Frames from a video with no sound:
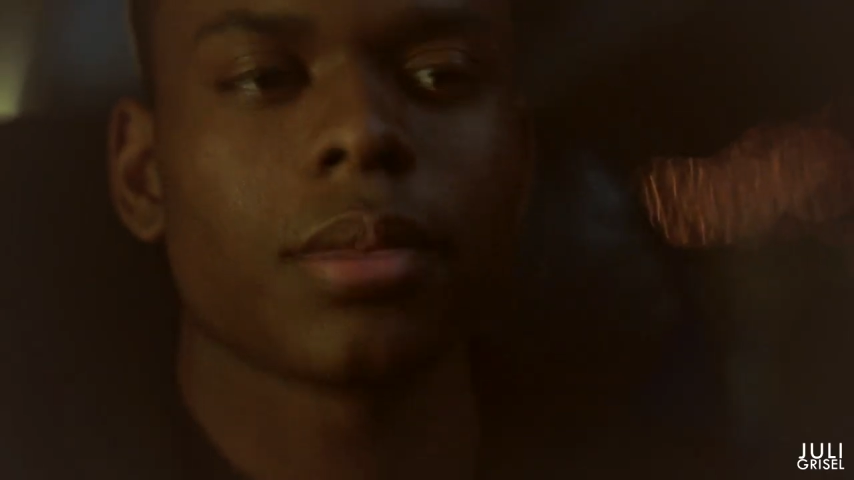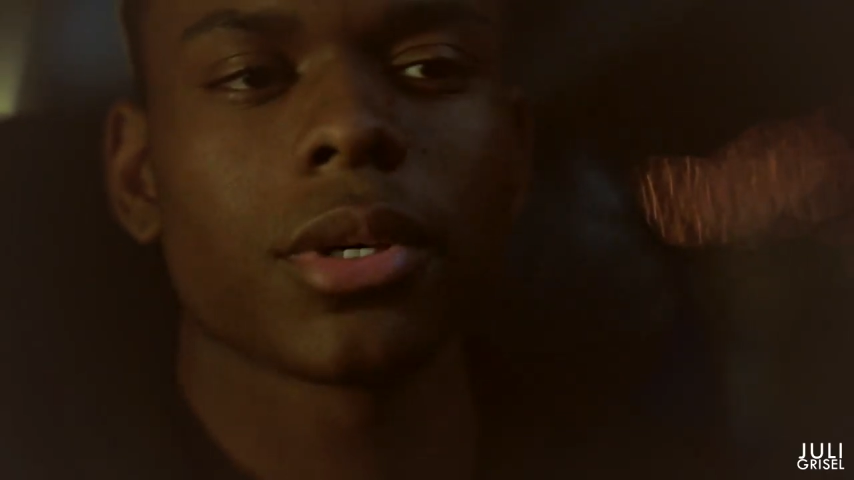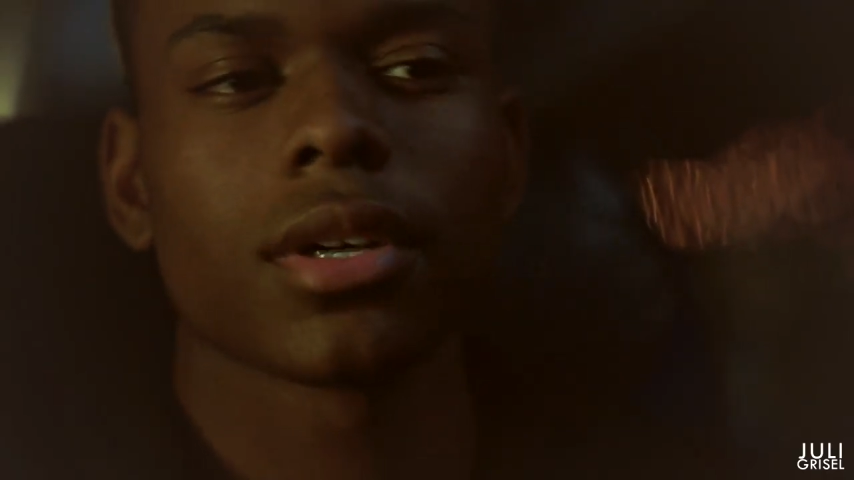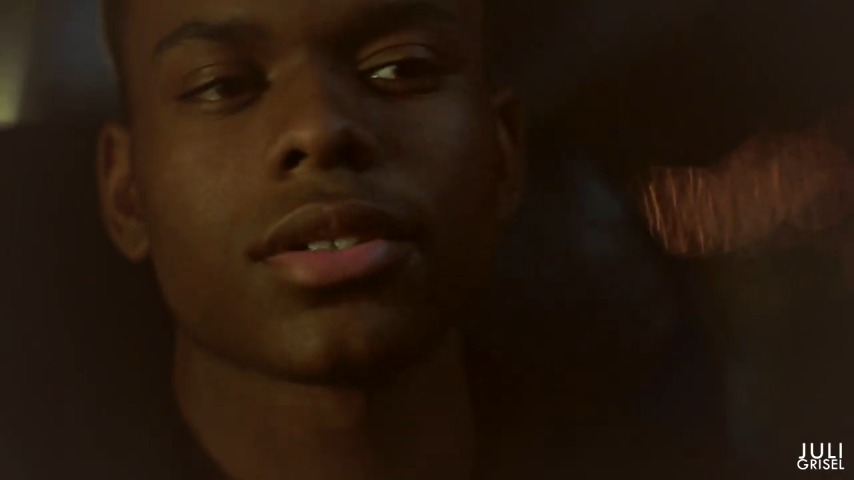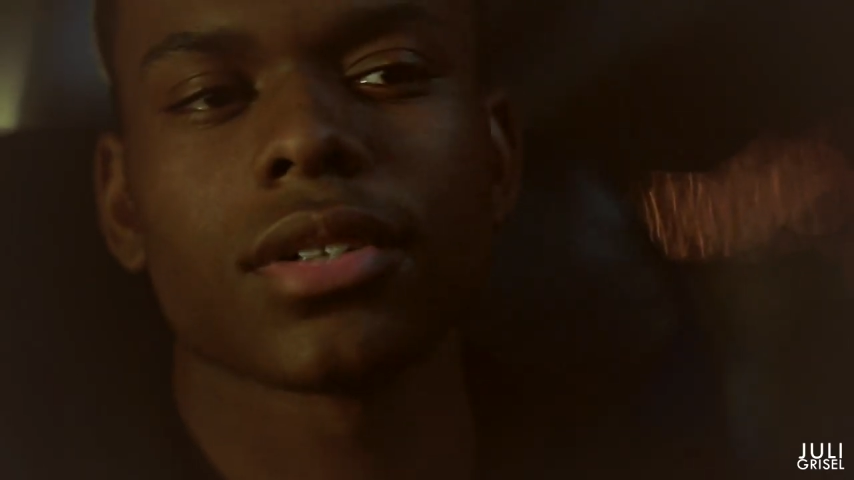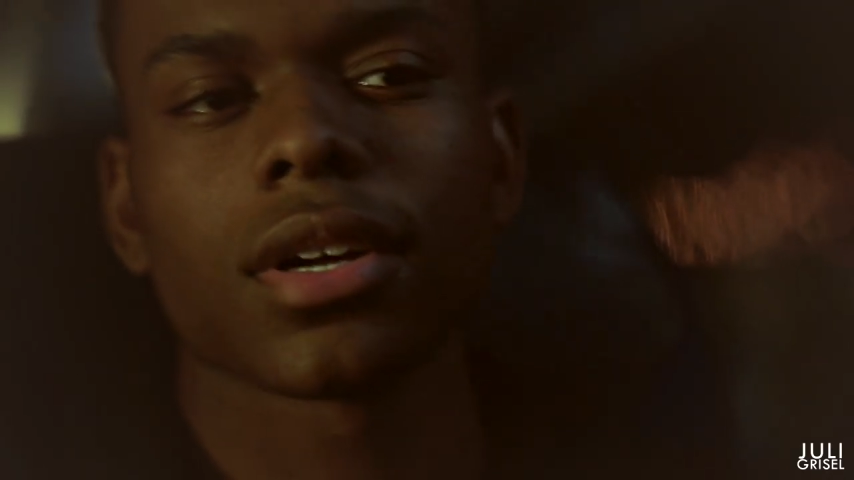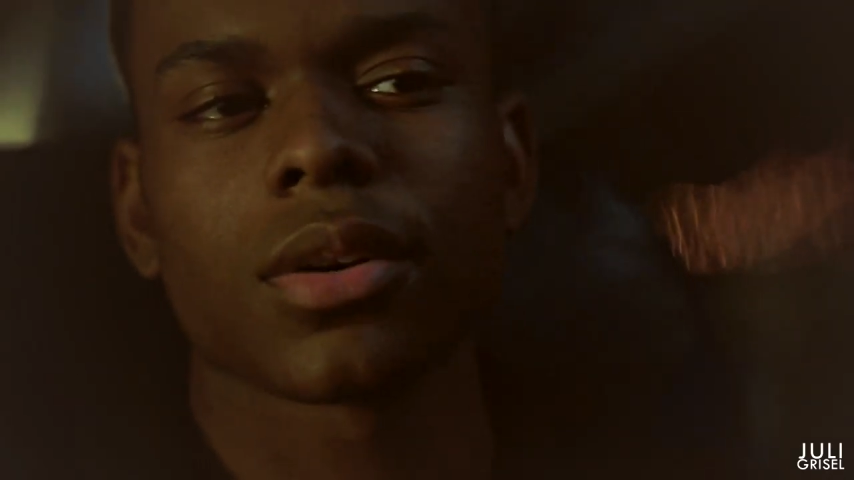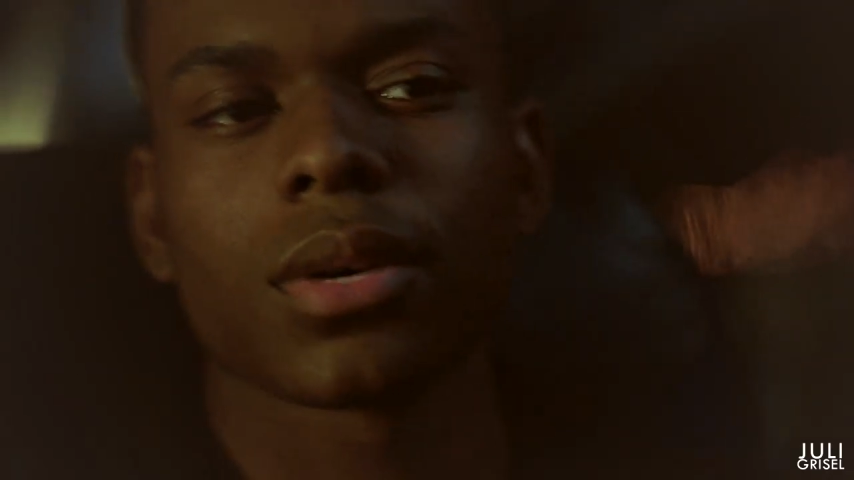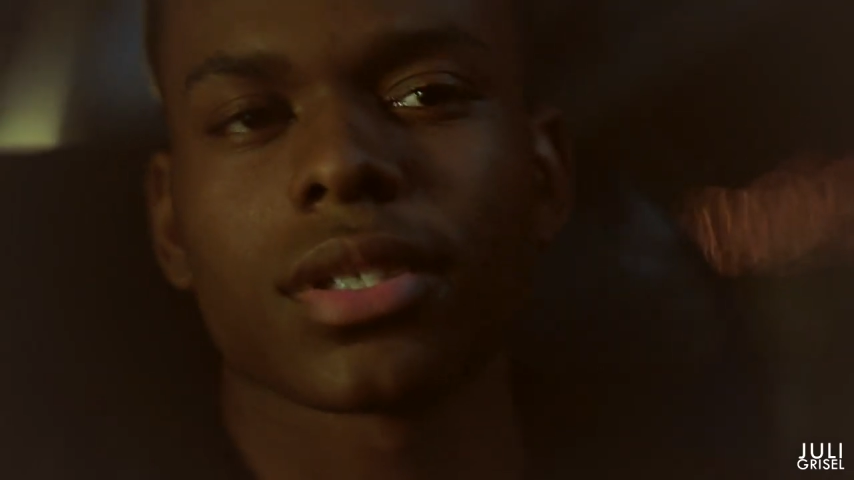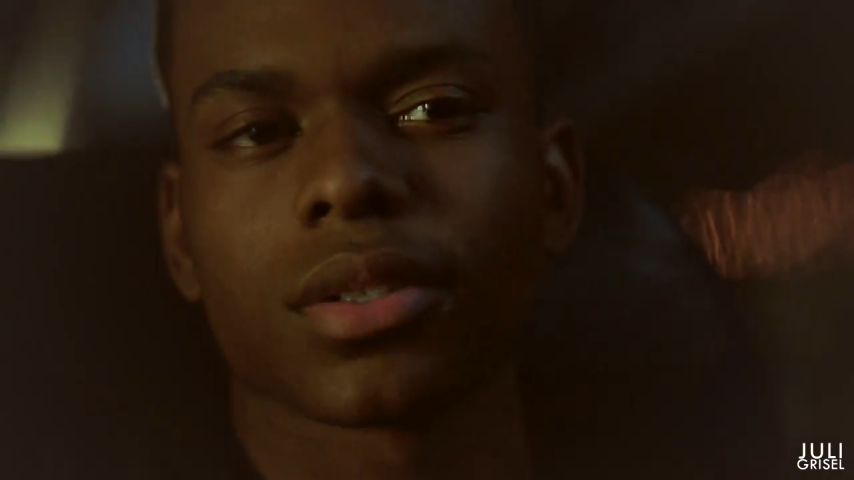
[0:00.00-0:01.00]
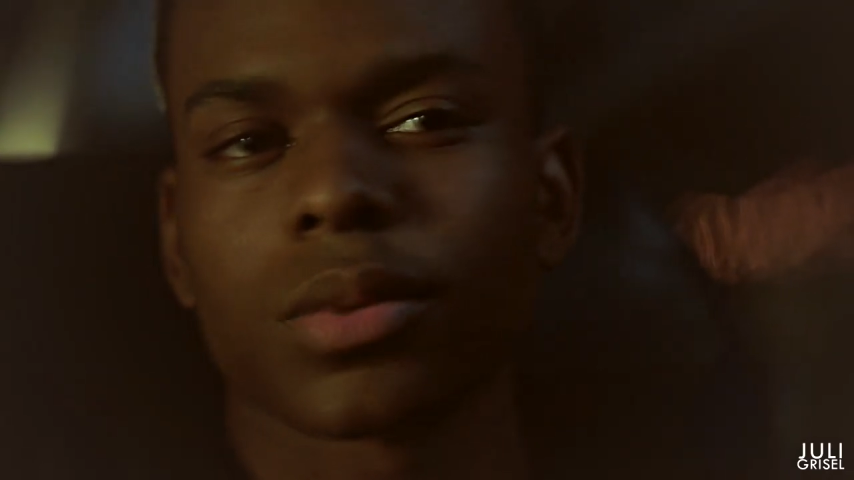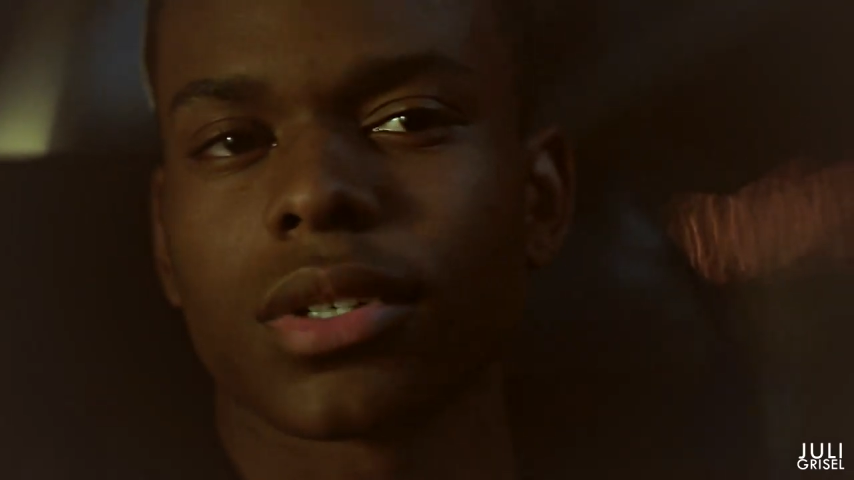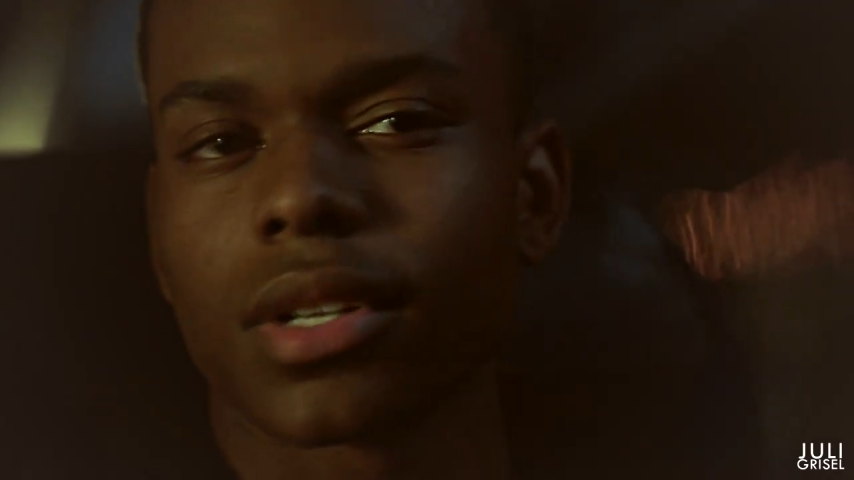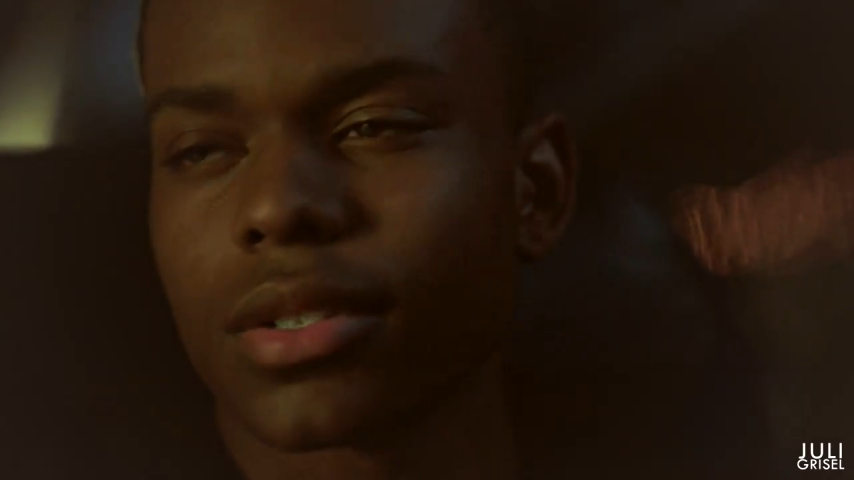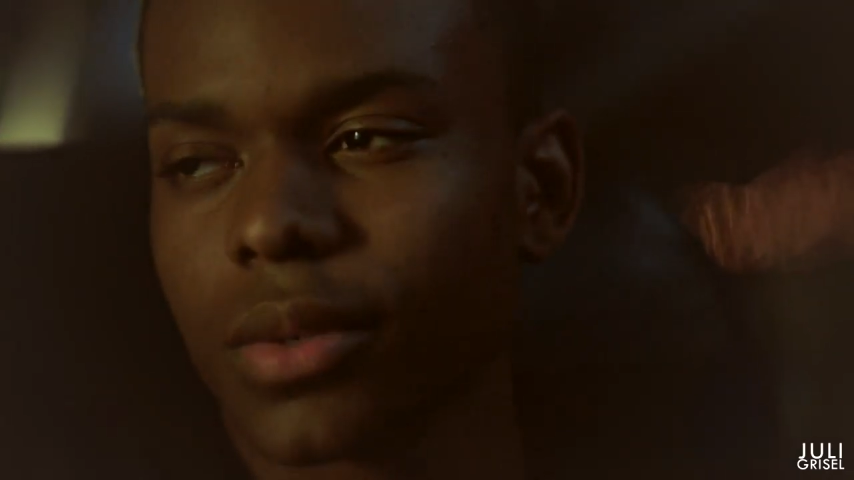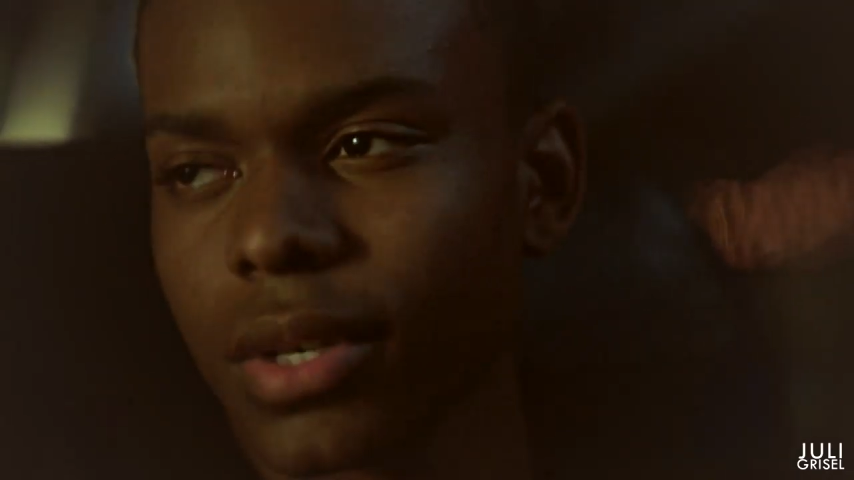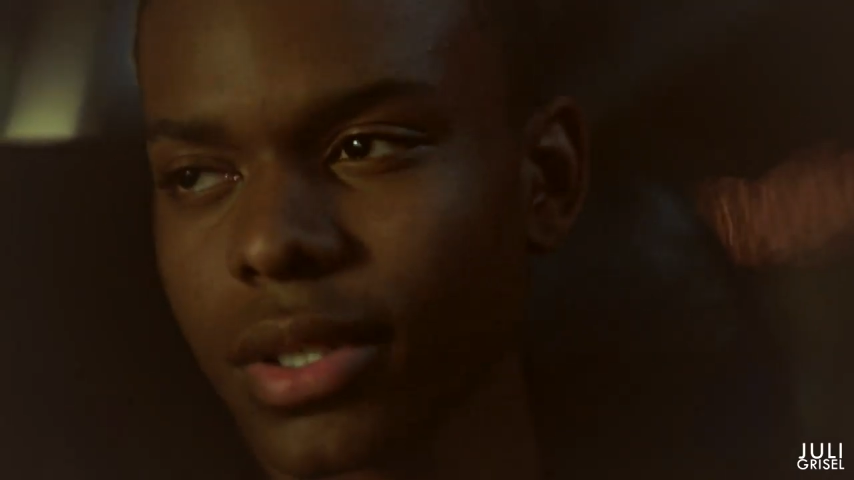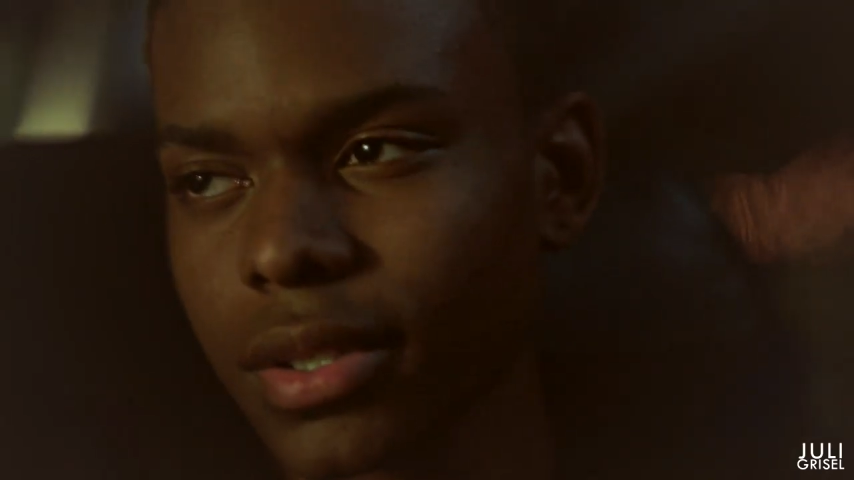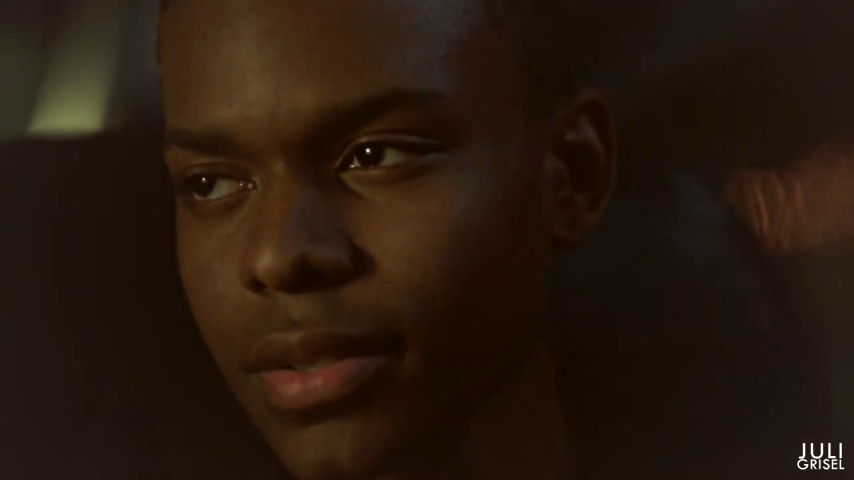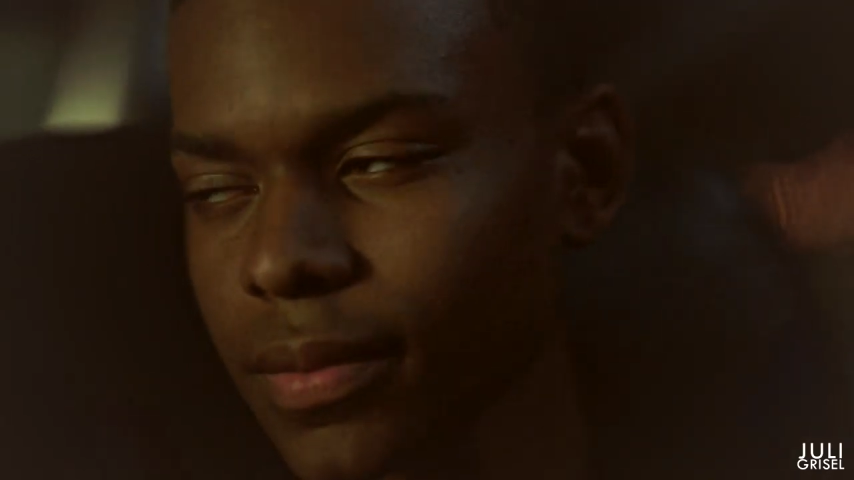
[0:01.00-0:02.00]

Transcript: me answer that question. There's another question.